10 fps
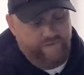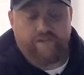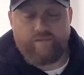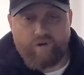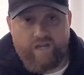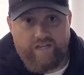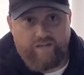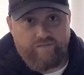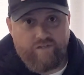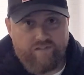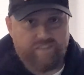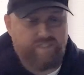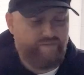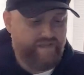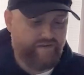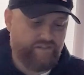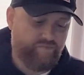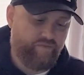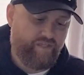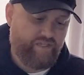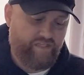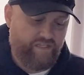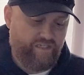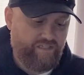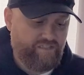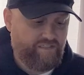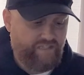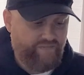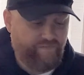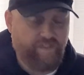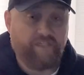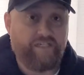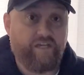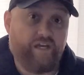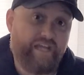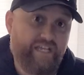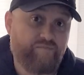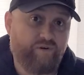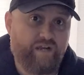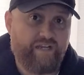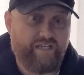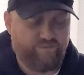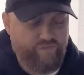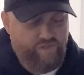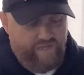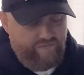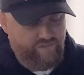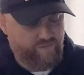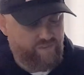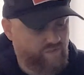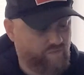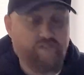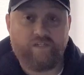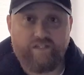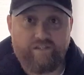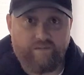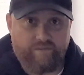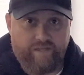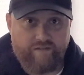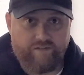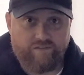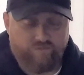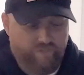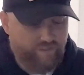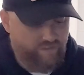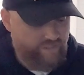very bright even on the C batteries, but it is definitely not as bright as when you have it switched over to the lithium batteries as well.